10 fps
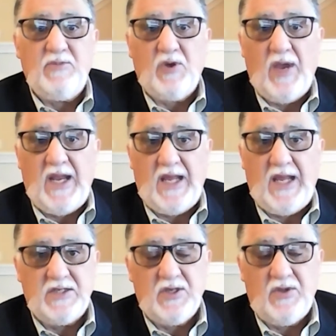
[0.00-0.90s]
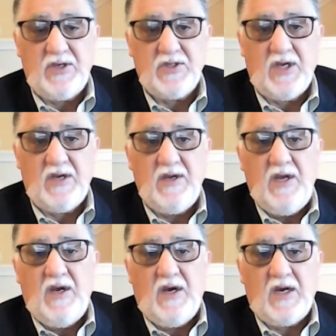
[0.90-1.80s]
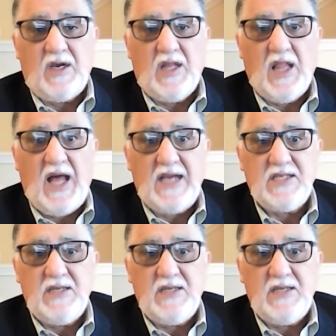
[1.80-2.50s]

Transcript: training. And so there's a class